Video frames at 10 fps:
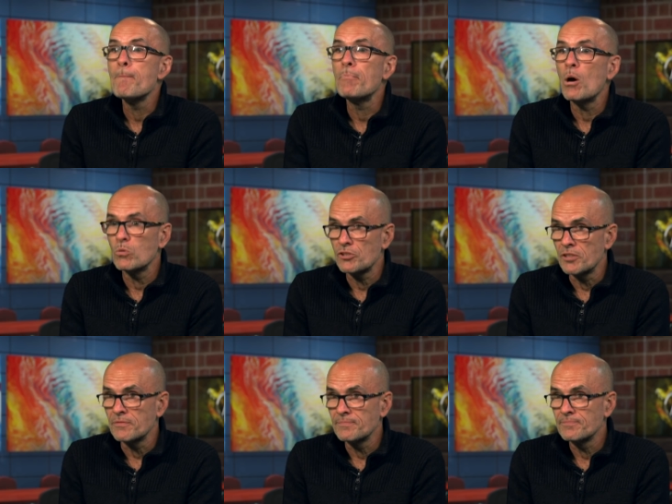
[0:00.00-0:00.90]

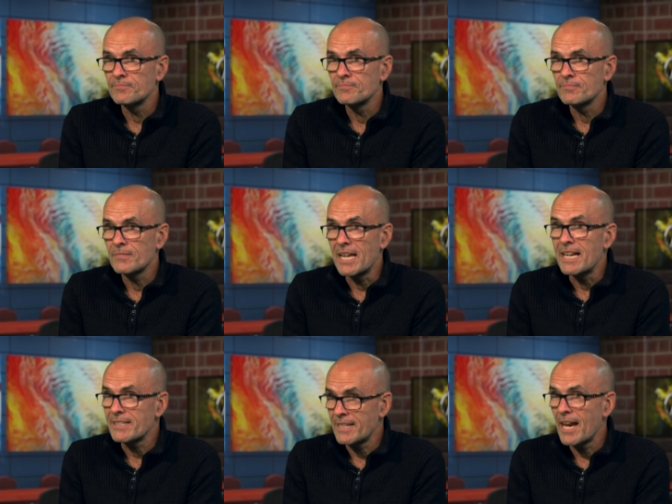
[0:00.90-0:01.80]
Bolton. Yeah.
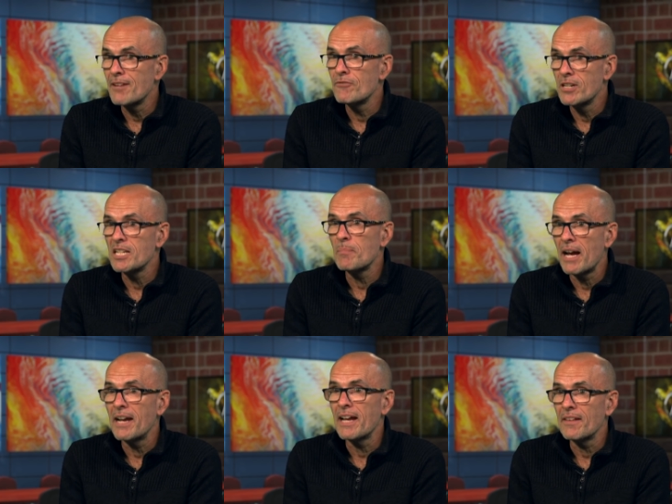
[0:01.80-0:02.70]
It's oh, wow. getting really
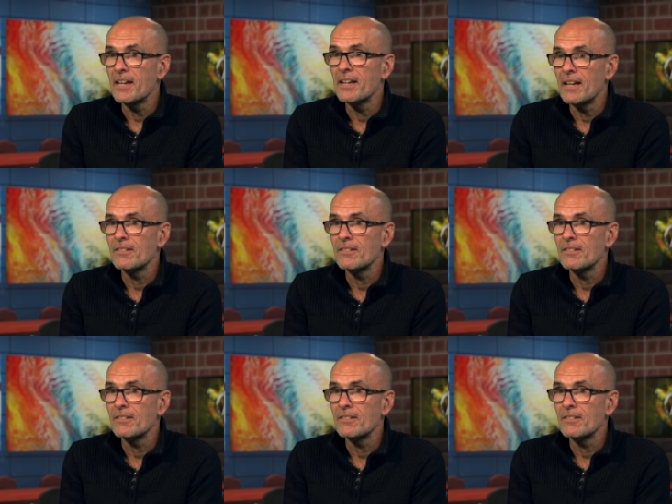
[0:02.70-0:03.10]
bad out yeah. there now.